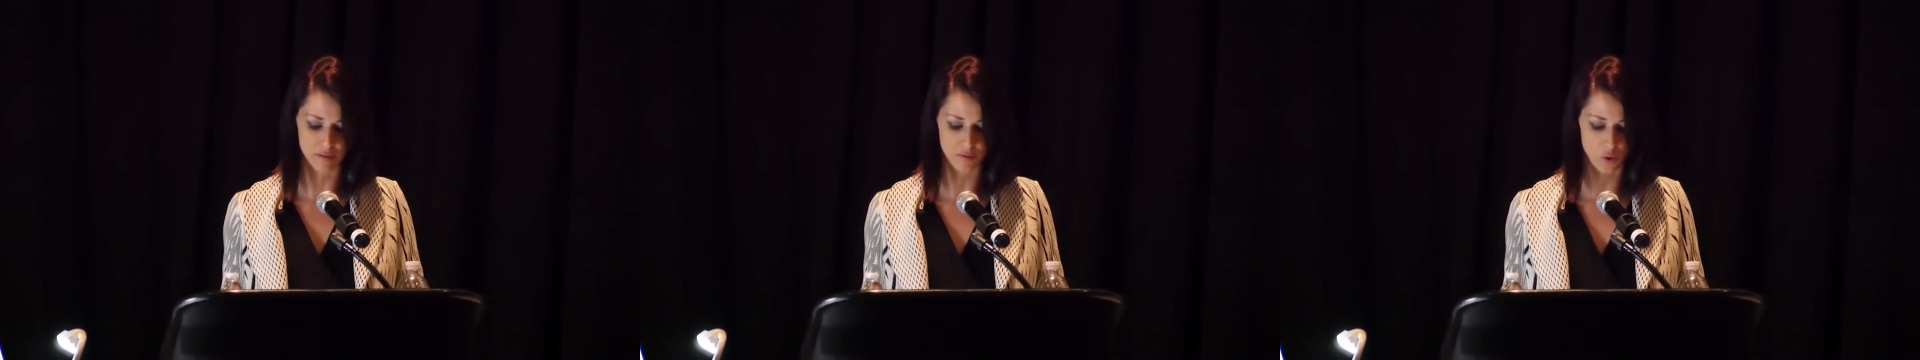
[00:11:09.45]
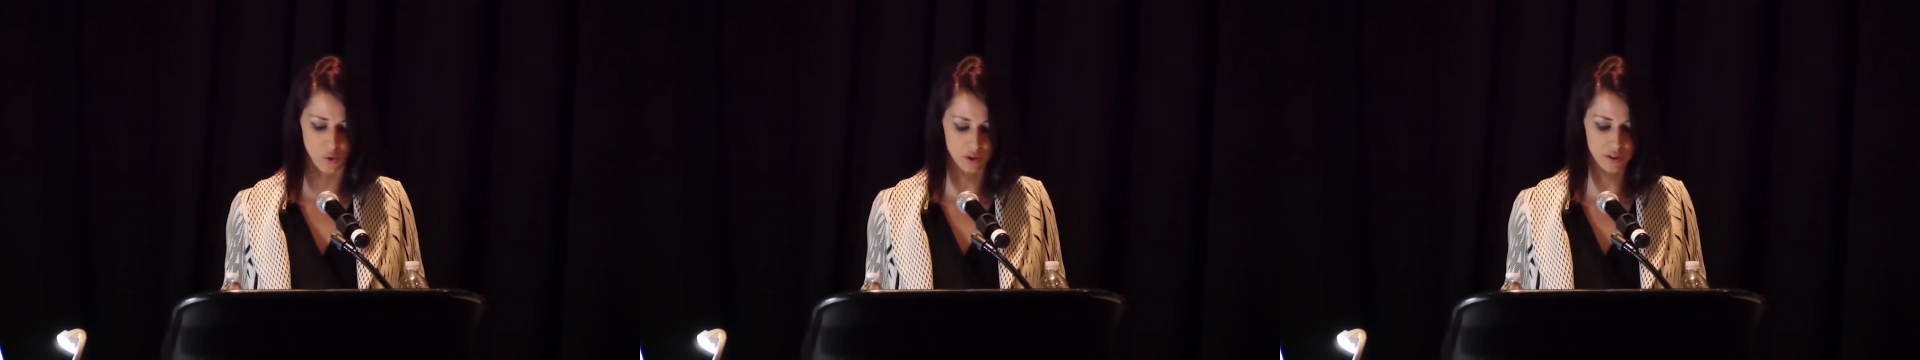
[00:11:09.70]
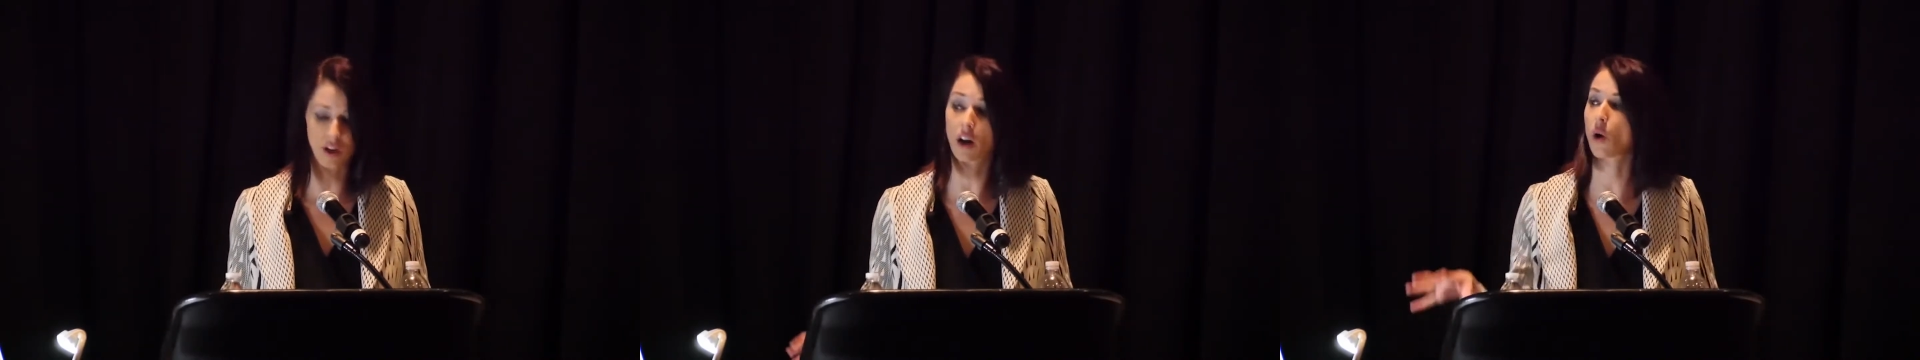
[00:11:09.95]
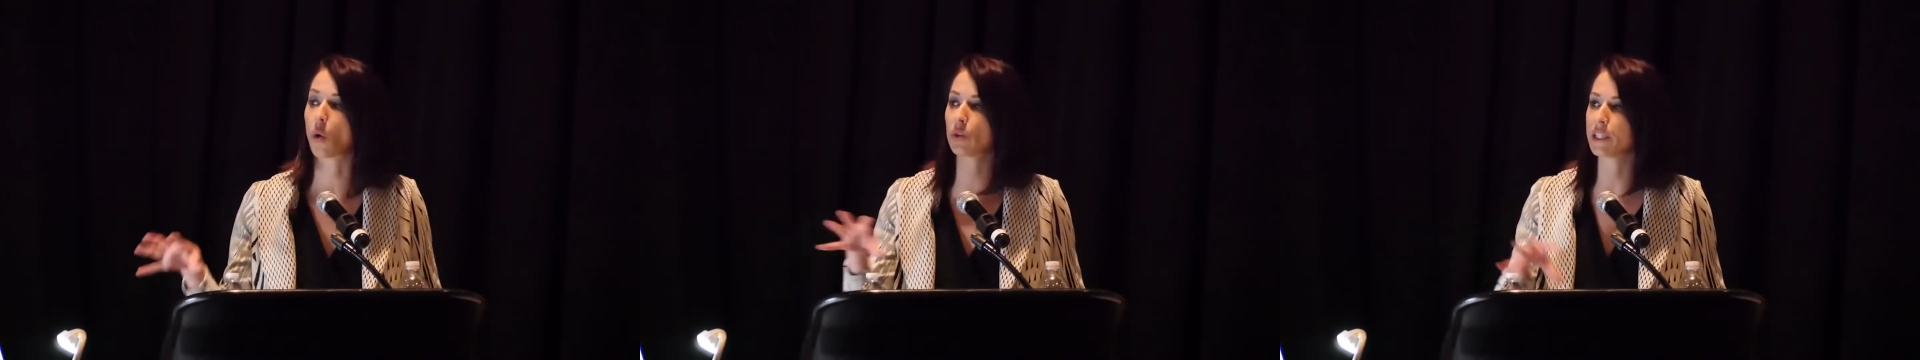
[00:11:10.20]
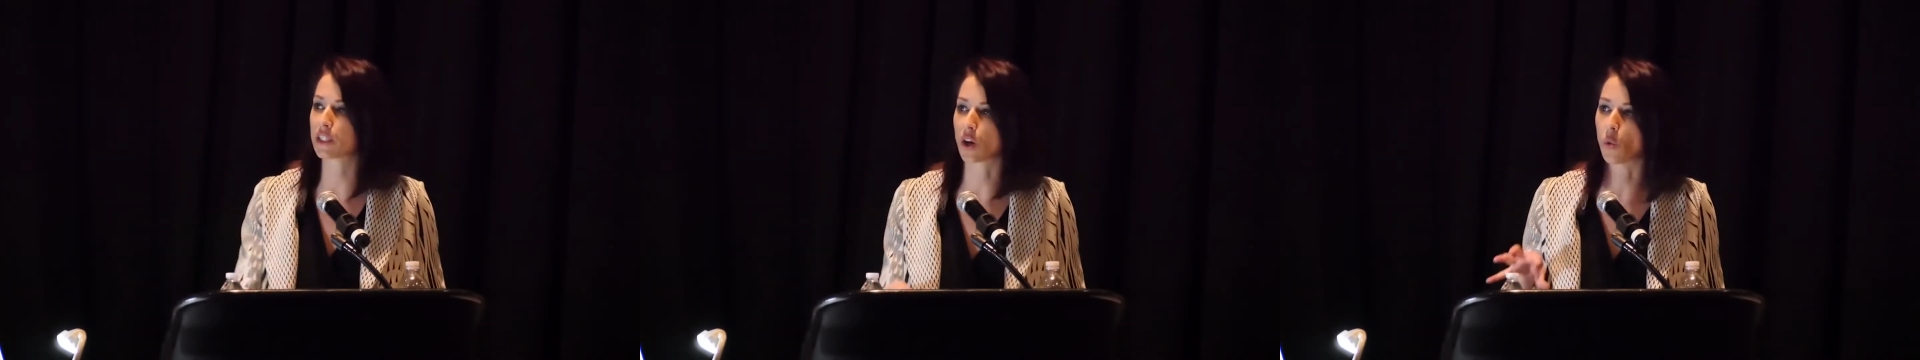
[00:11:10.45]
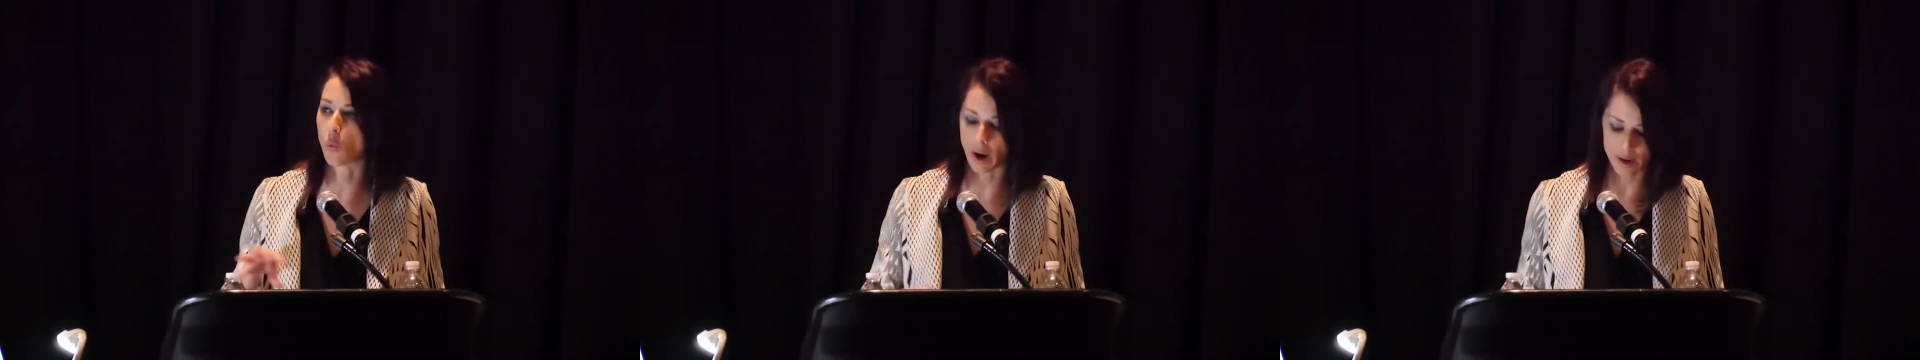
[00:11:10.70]
of course, not only
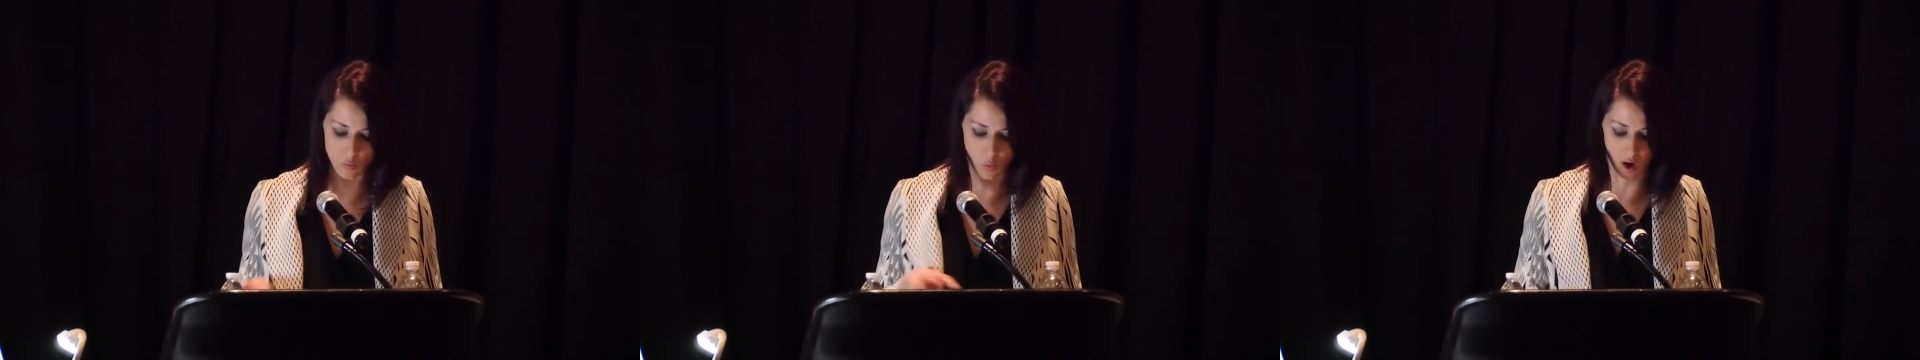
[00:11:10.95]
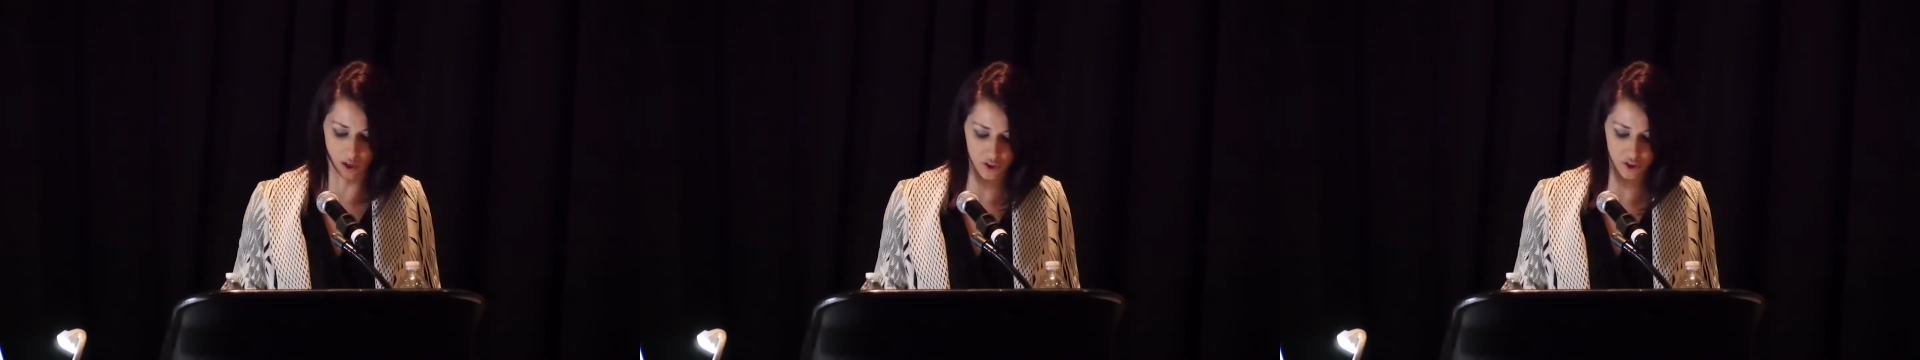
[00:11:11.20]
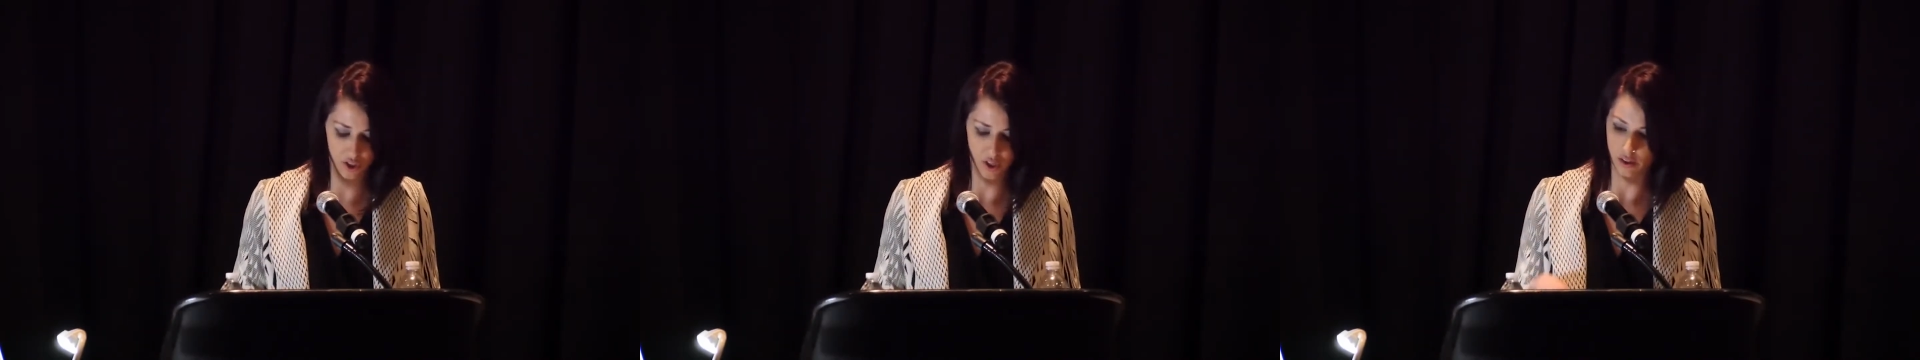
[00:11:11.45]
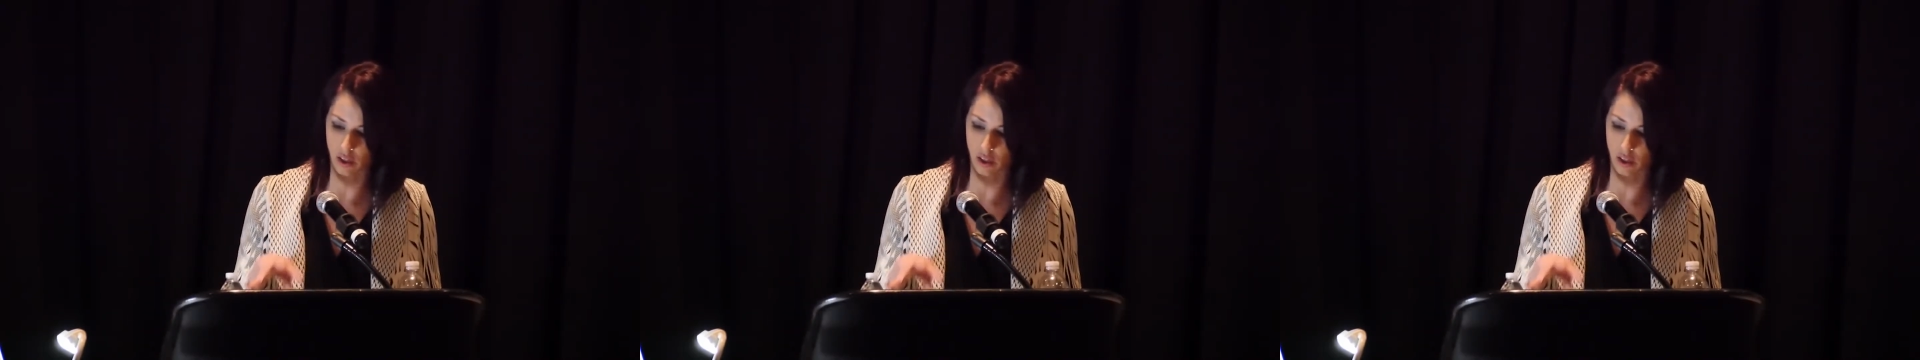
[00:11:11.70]
to whitewash